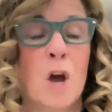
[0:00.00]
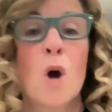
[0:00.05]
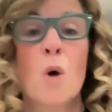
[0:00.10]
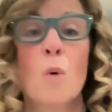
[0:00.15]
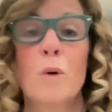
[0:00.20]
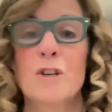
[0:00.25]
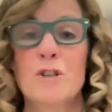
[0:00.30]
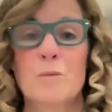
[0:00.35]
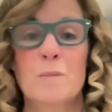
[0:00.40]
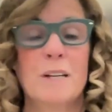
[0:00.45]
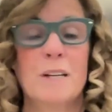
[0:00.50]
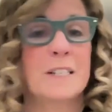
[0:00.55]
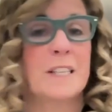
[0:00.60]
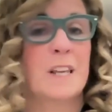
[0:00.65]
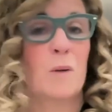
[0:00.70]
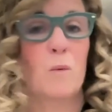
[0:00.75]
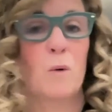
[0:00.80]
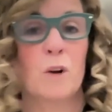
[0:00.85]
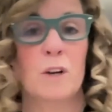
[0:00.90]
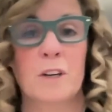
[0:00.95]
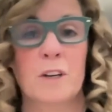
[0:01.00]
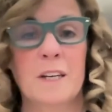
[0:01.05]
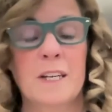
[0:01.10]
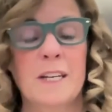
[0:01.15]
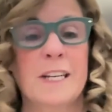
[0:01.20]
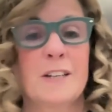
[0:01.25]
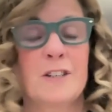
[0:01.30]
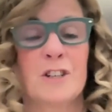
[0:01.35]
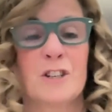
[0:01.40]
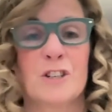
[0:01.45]
which means they wouldn't
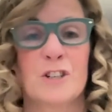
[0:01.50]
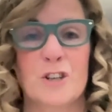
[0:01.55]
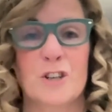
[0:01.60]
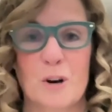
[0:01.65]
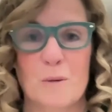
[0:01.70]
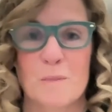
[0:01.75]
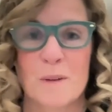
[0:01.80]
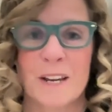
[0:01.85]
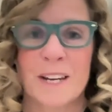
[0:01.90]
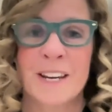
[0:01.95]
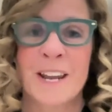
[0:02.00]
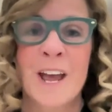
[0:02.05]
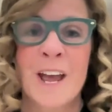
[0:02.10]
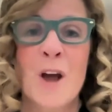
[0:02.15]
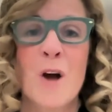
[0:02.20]
need to determine